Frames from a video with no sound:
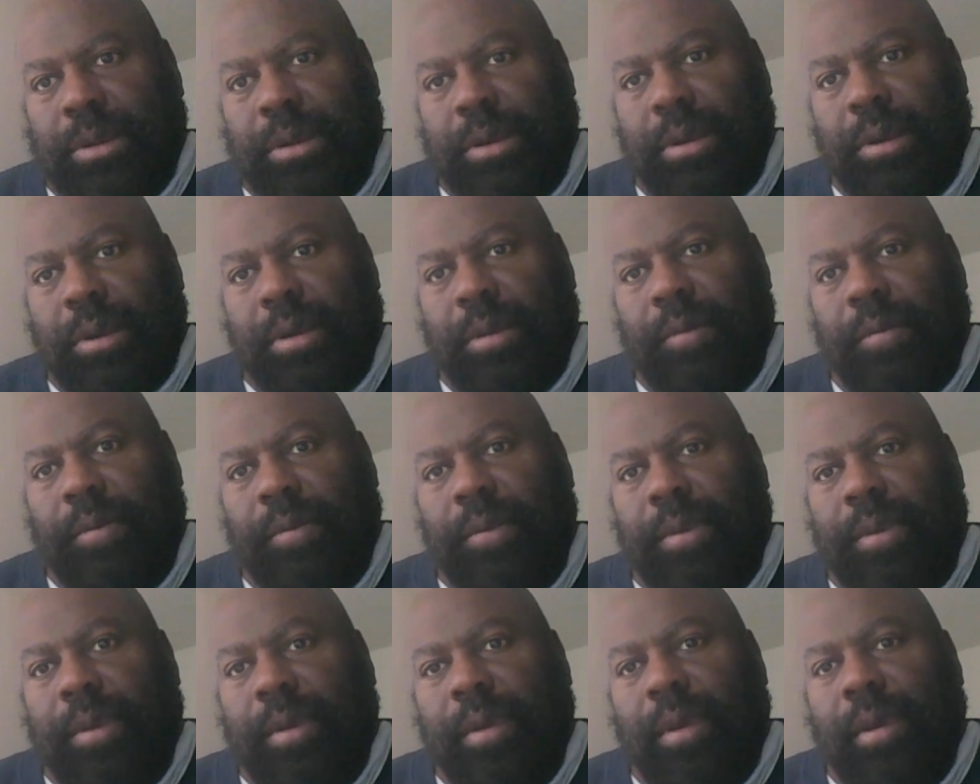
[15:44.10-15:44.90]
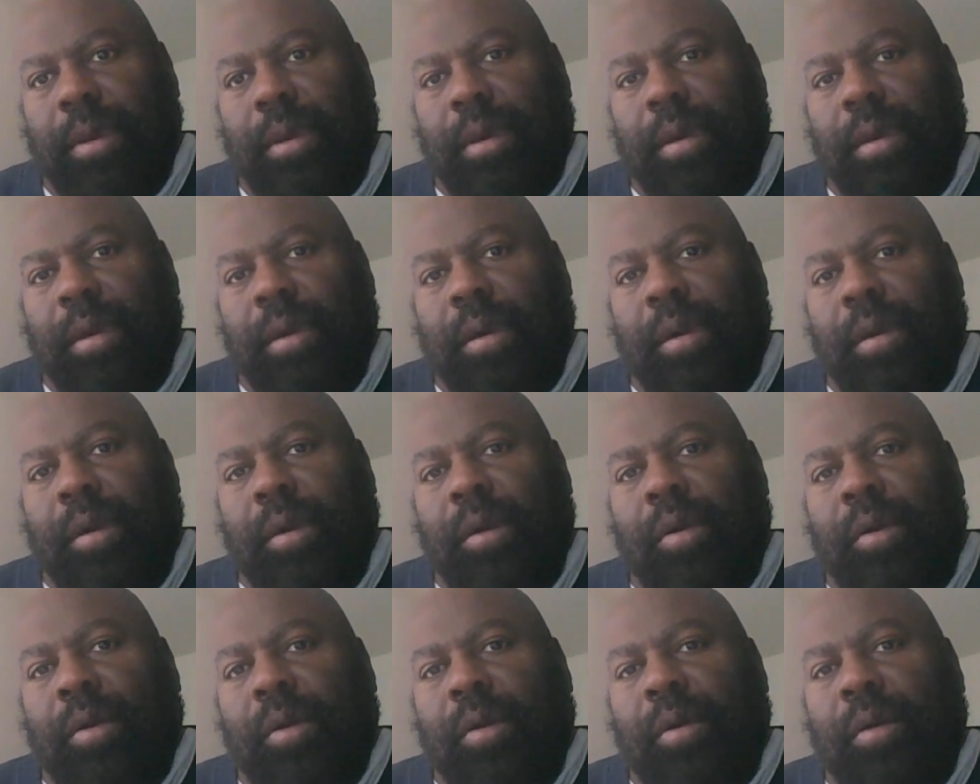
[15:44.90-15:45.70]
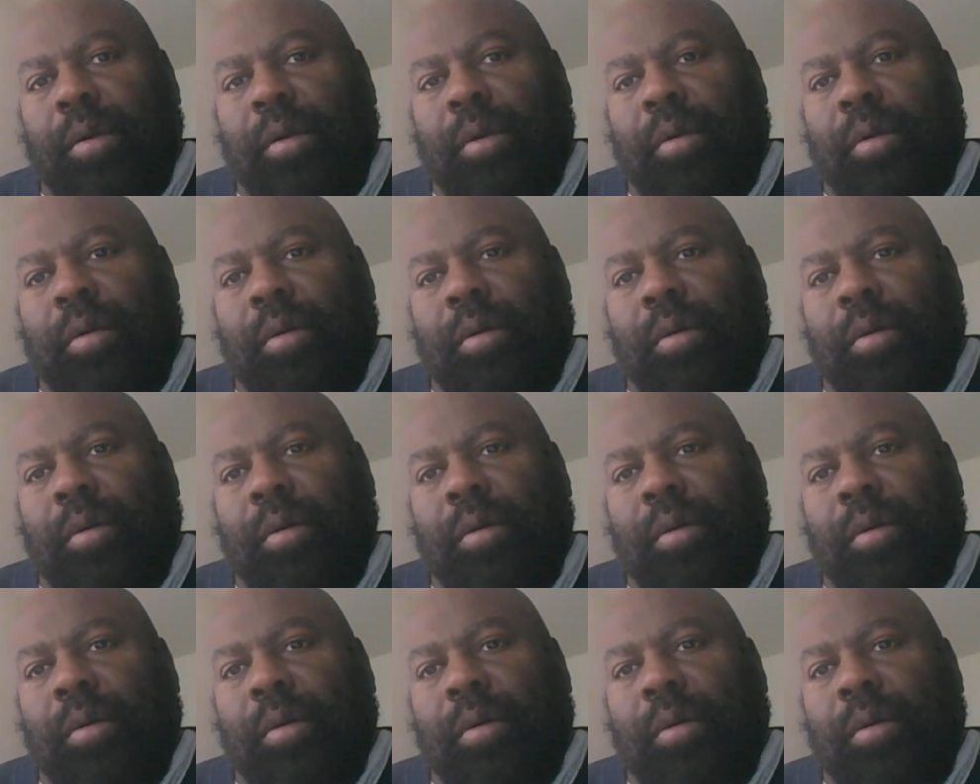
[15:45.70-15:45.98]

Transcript: [no speech]